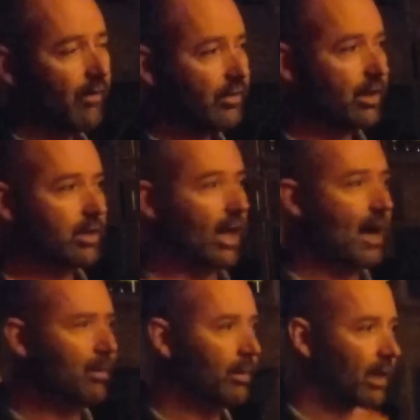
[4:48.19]
off the
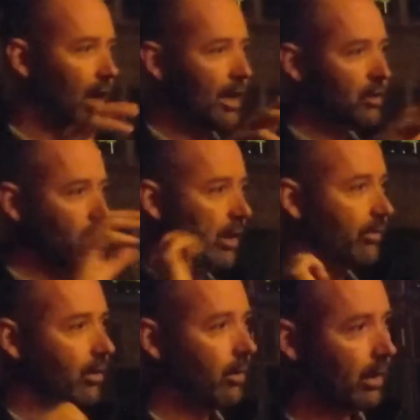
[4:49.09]
escarpment when the glacier
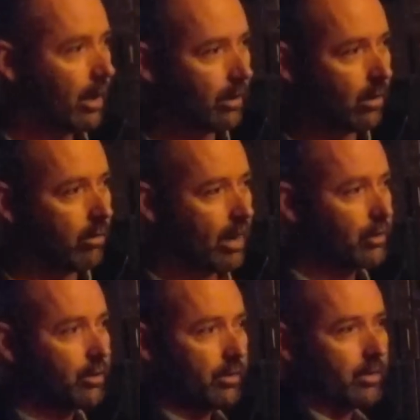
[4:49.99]
went through, it, it
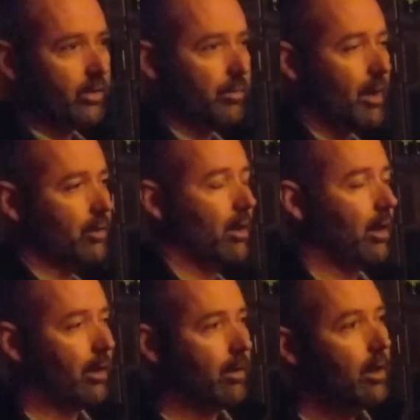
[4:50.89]
crushed and smushed,
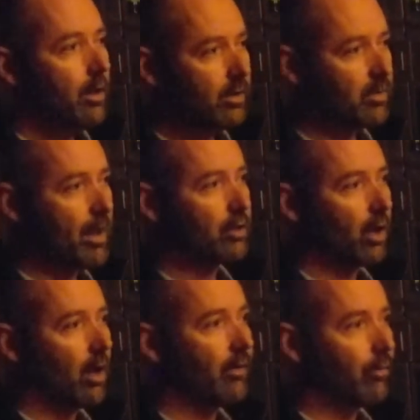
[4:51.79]
uh, smashed
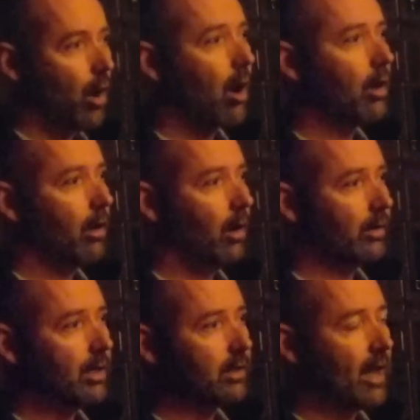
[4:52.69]
a lot of rock
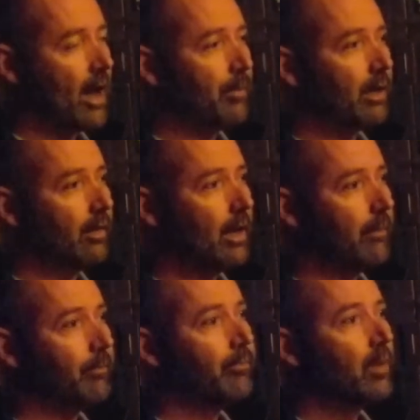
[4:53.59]
along the escarpment, and
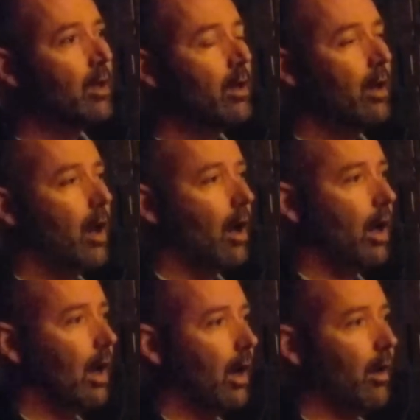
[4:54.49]
then
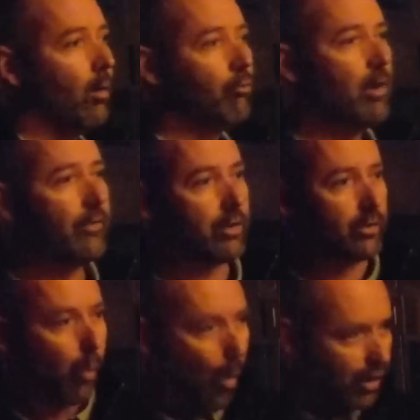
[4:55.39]
uh,
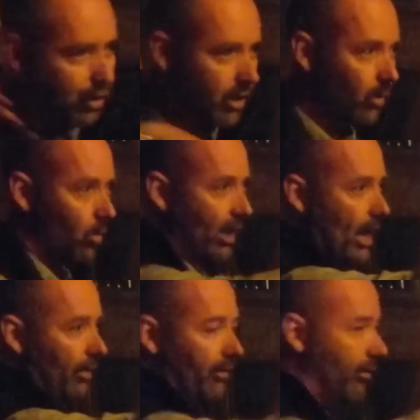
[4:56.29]
rivers washed it all
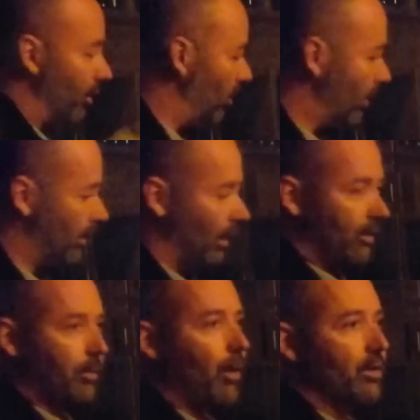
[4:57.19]
down through
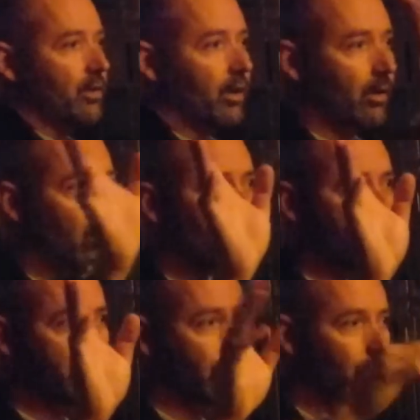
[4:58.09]
and deposited it
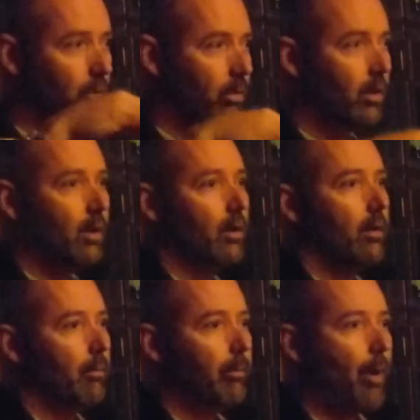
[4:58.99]
all through
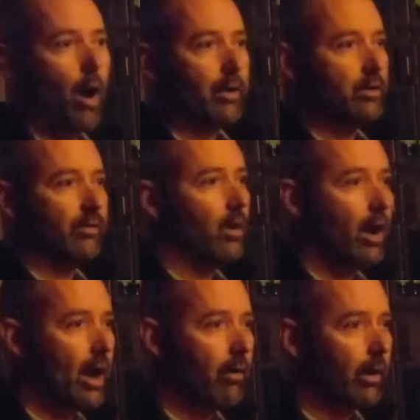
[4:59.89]
pockets of
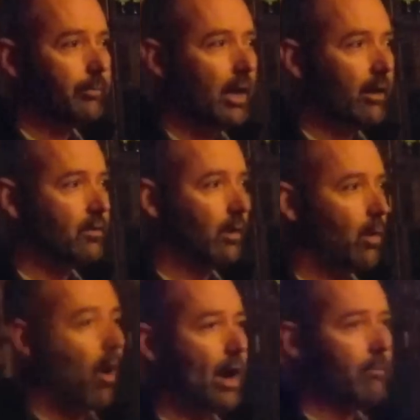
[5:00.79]
Niagara, and it's
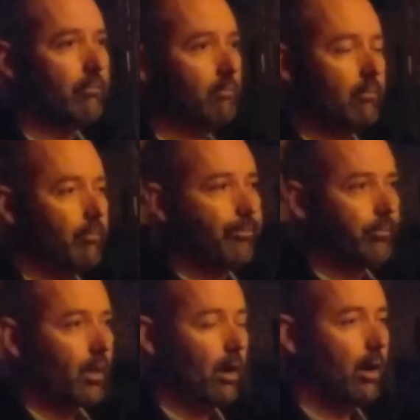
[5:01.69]
quite
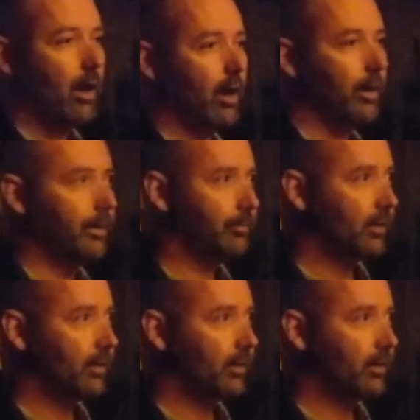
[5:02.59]
uh,